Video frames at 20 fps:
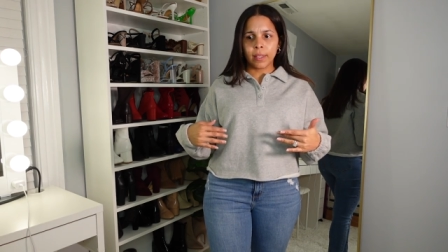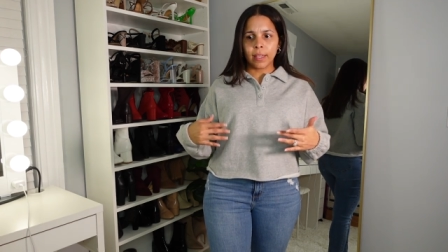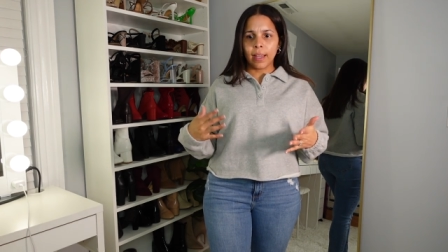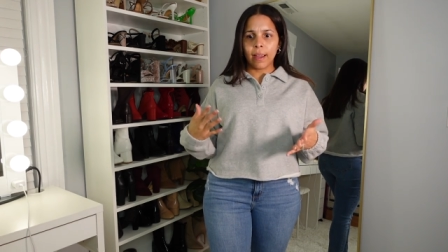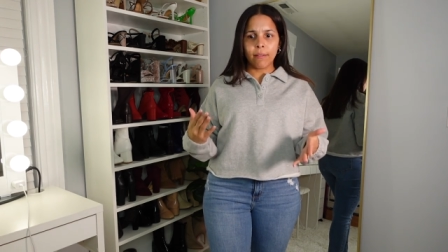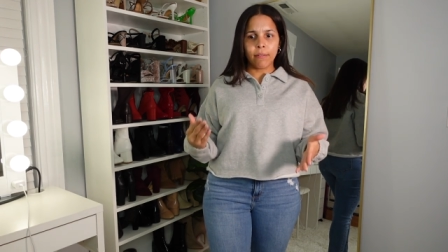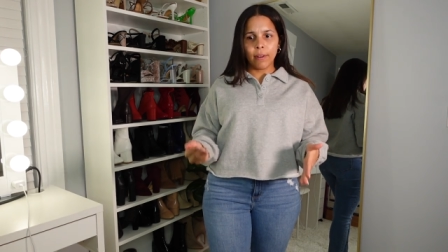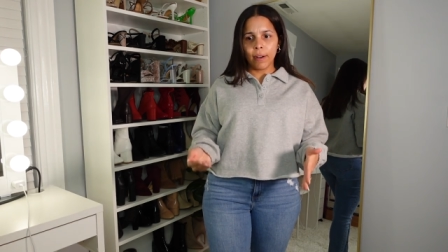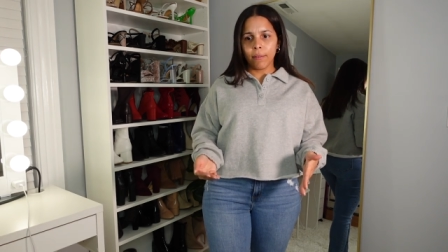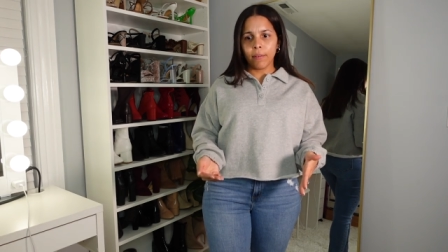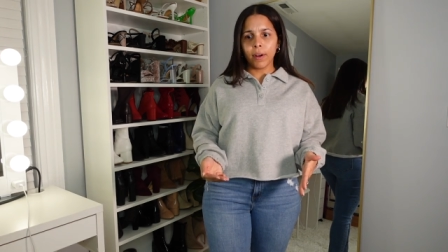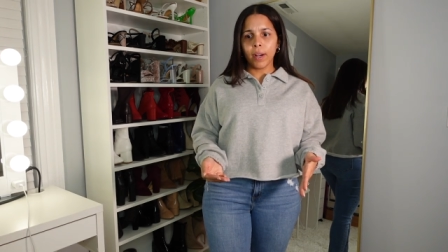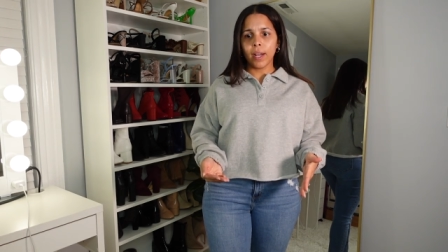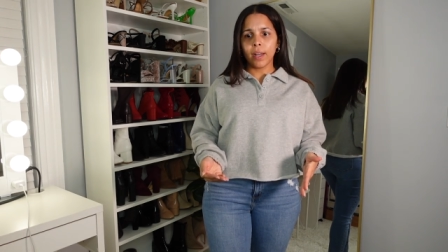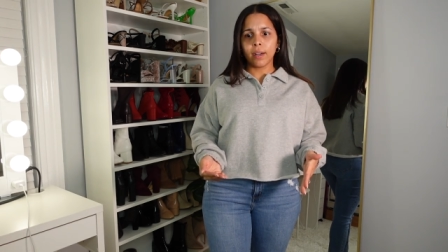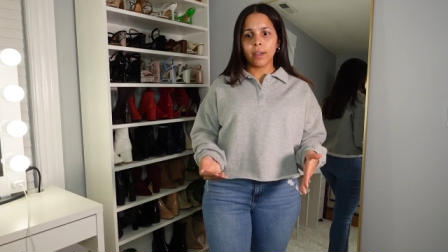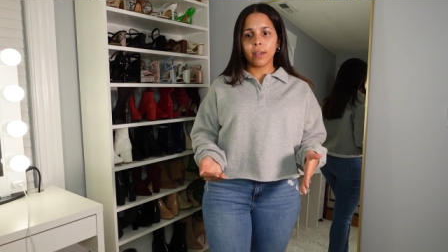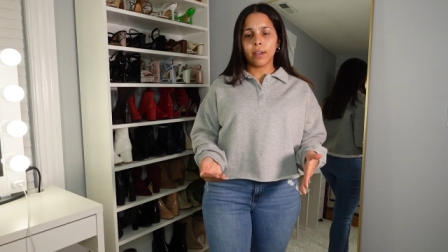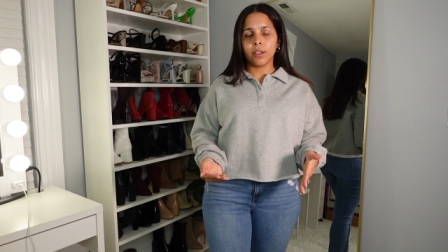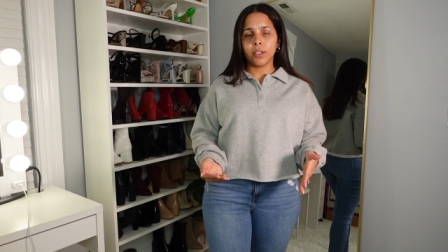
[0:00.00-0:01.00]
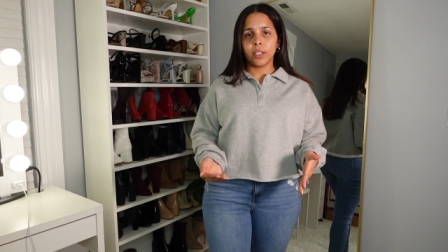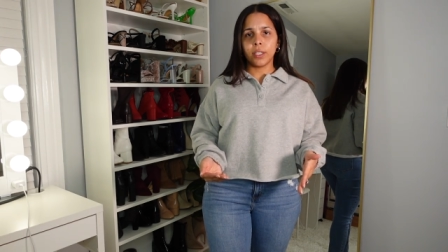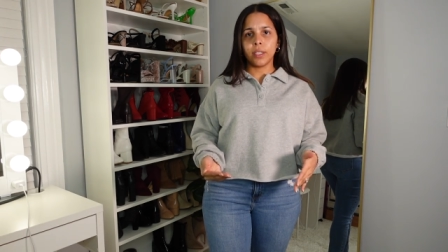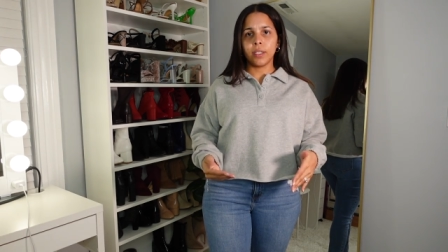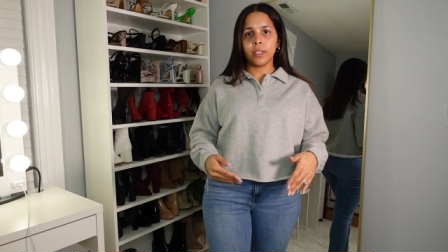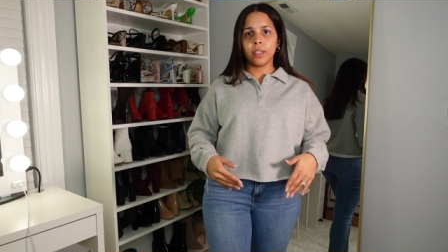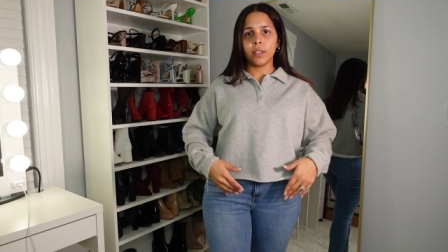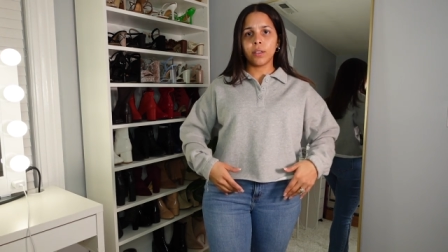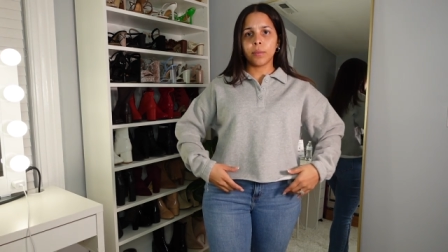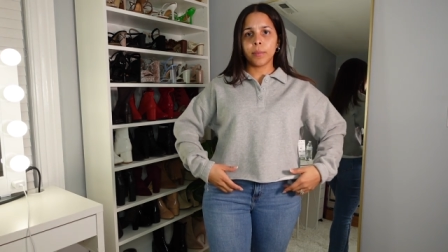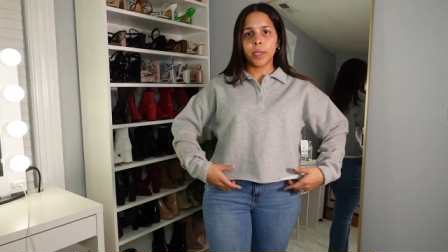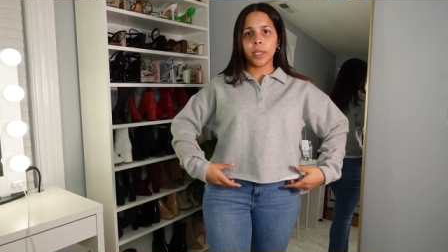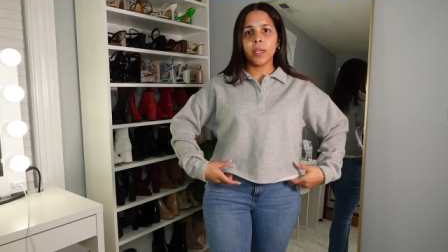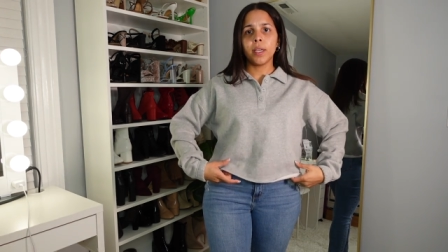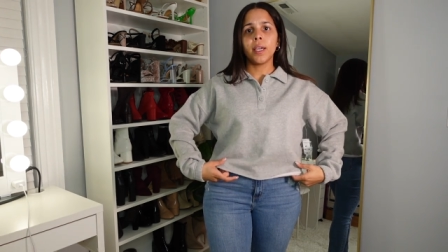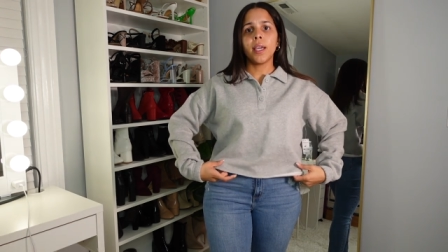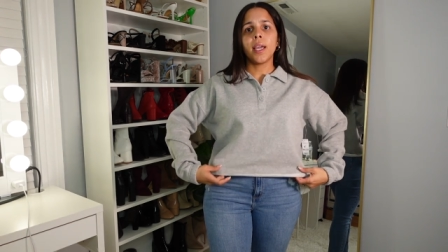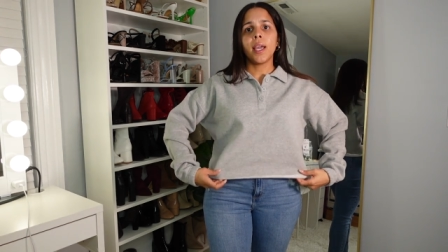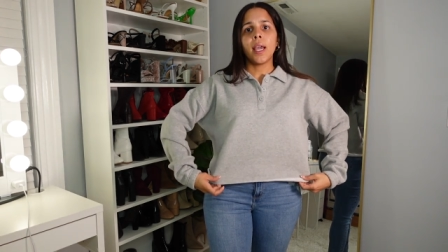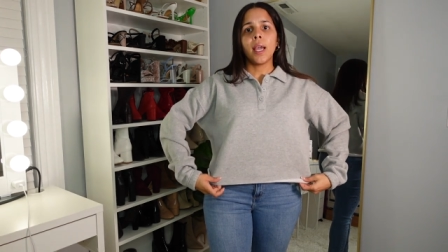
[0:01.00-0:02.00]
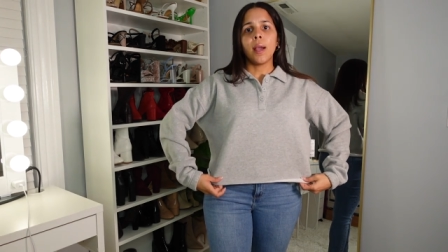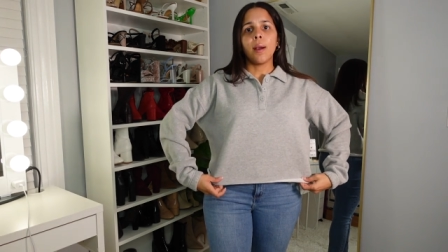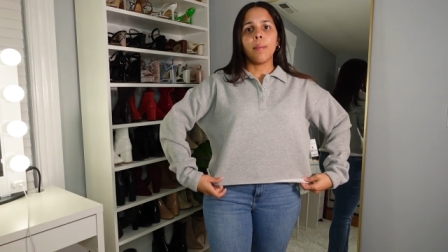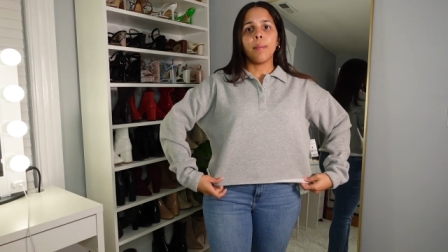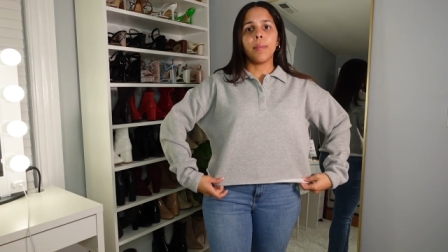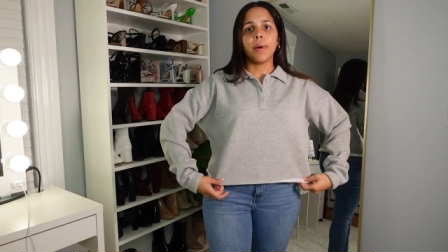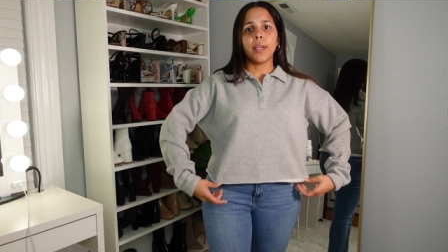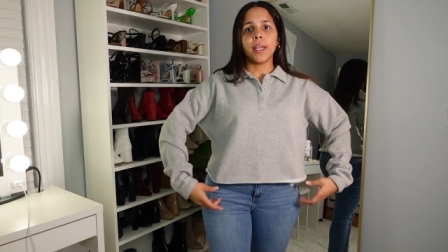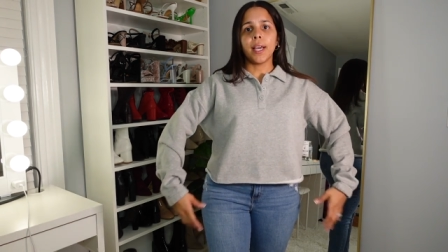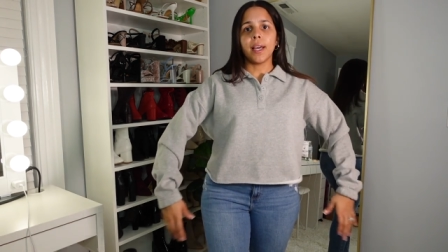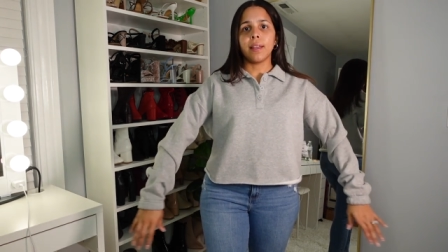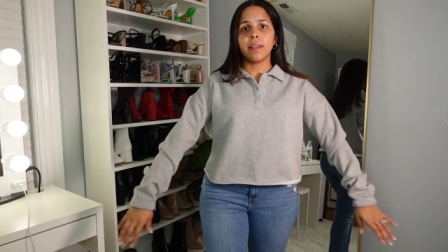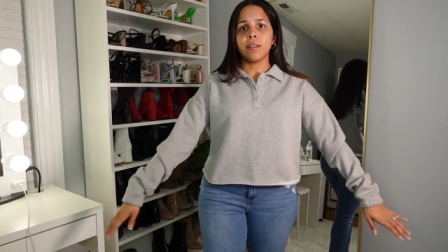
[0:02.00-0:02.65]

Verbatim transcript: I've never had an Ardene near me. But yeah,